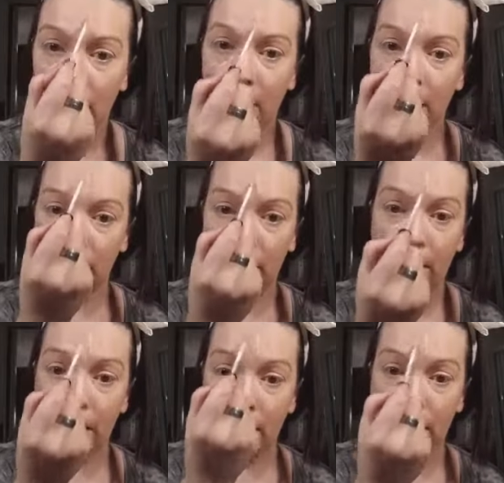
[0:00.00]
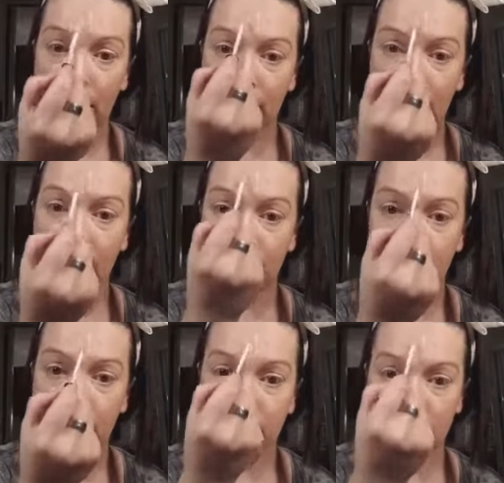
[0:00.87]
And then
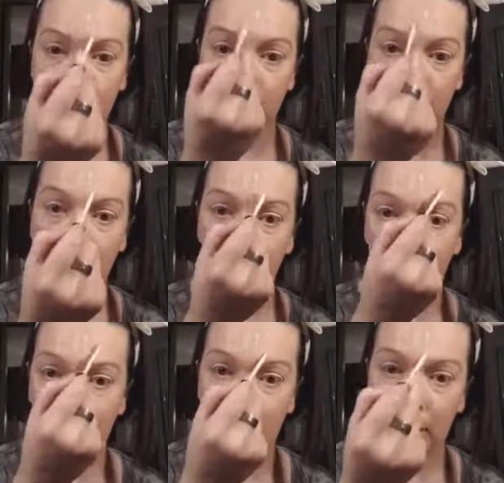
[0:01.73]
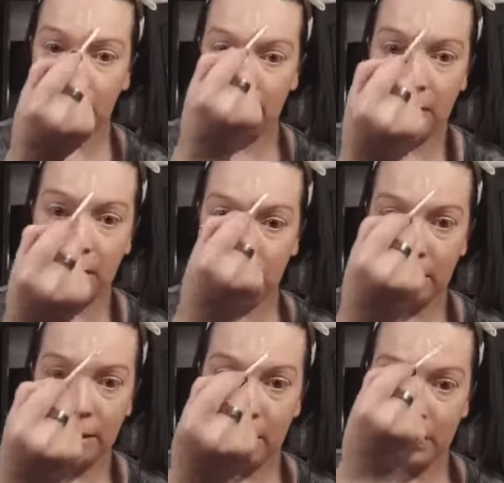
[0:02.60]
just a little bit
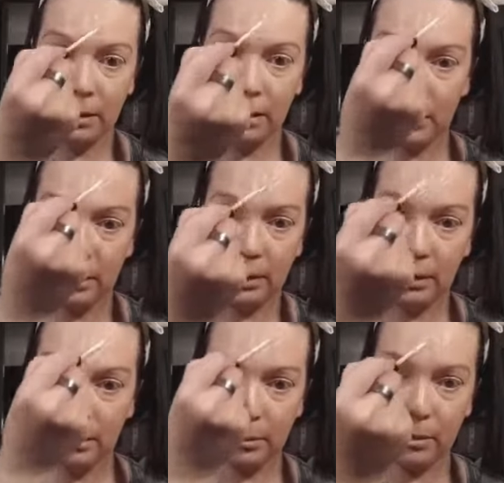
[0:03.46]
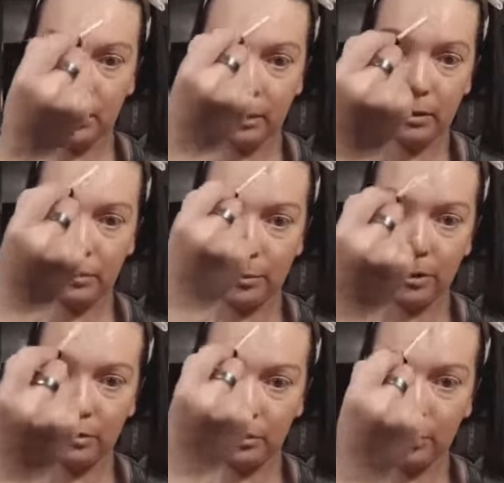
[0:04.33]
in the middle of
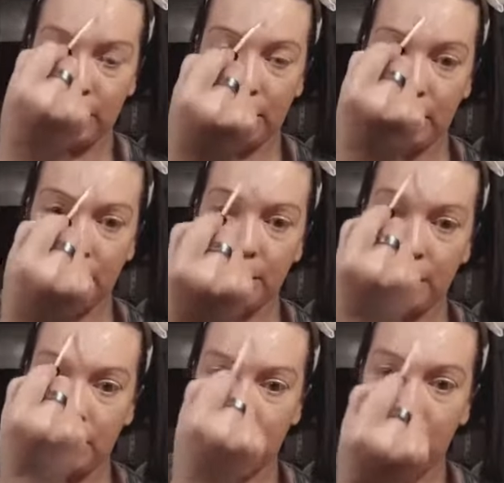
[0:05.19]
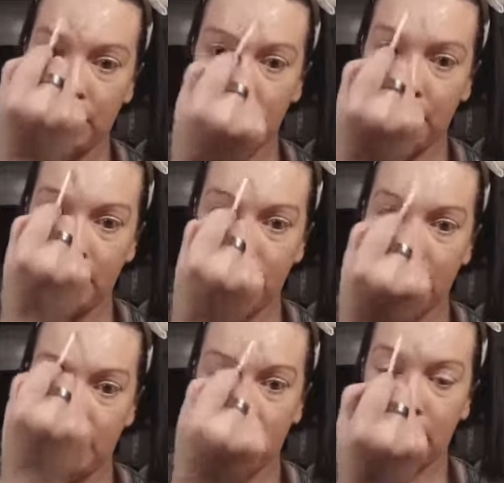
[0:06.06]
my forehead
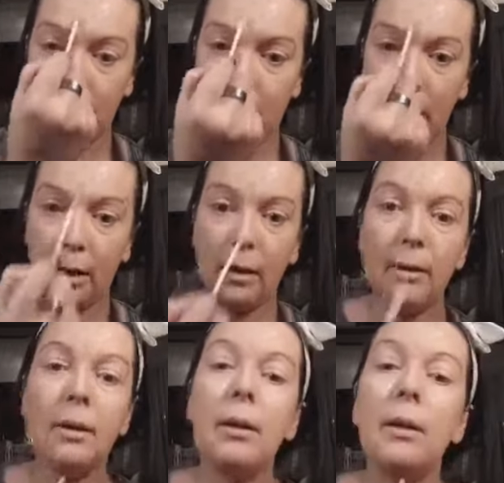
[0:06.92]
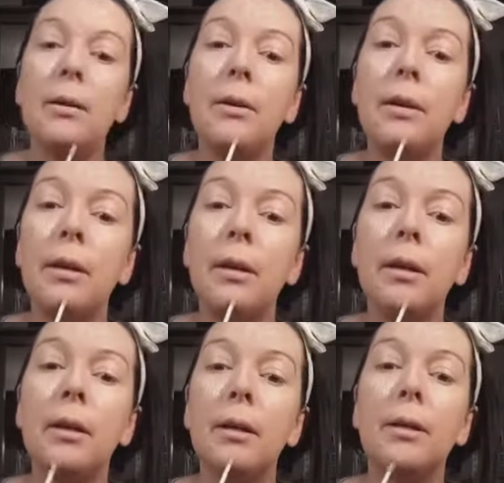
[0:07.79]
to highlight that
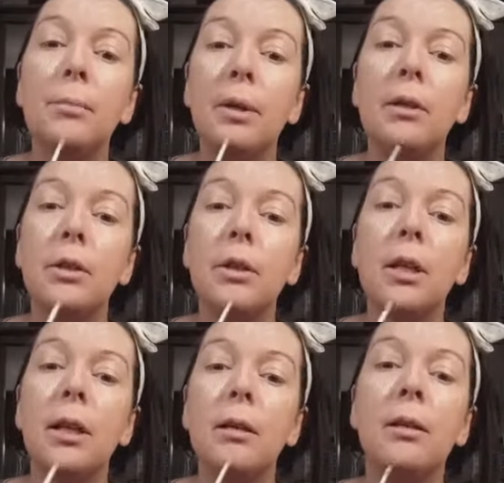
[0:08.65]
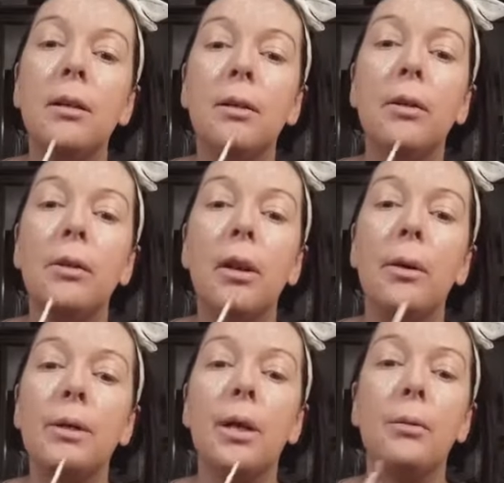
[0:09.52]
area, and my chin, although
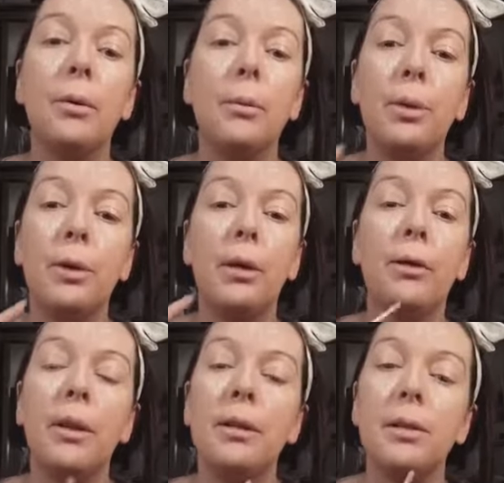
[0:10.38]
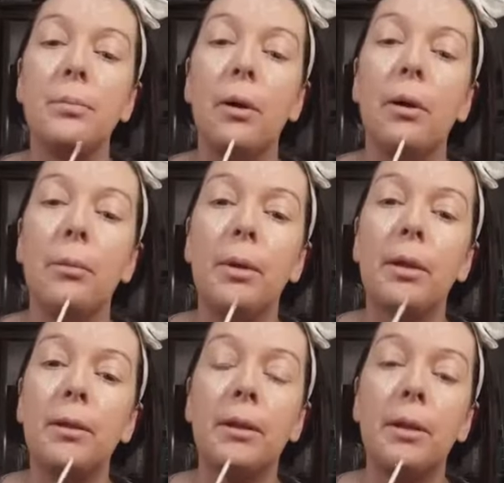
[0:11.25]
I don't want to put it on that spot
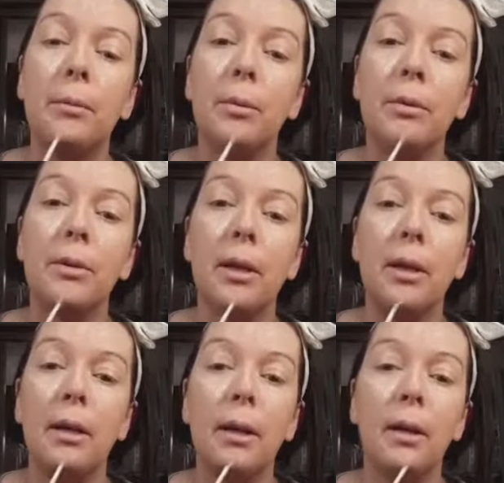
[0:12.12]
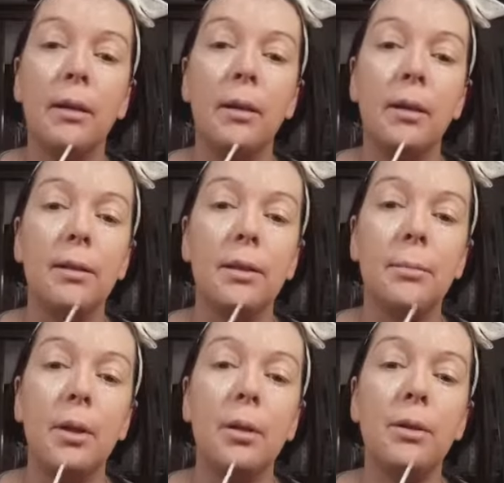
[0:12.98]
because I don't want to highlight that
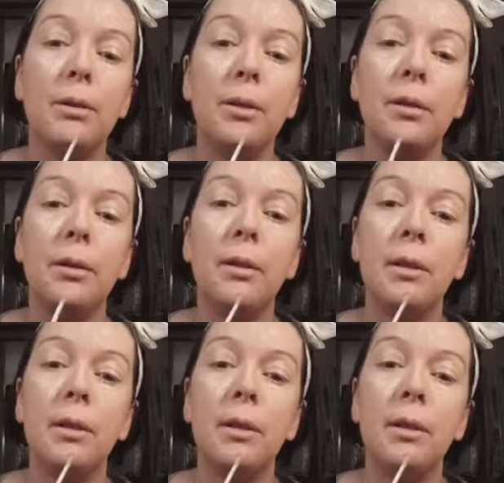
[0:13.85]
spot.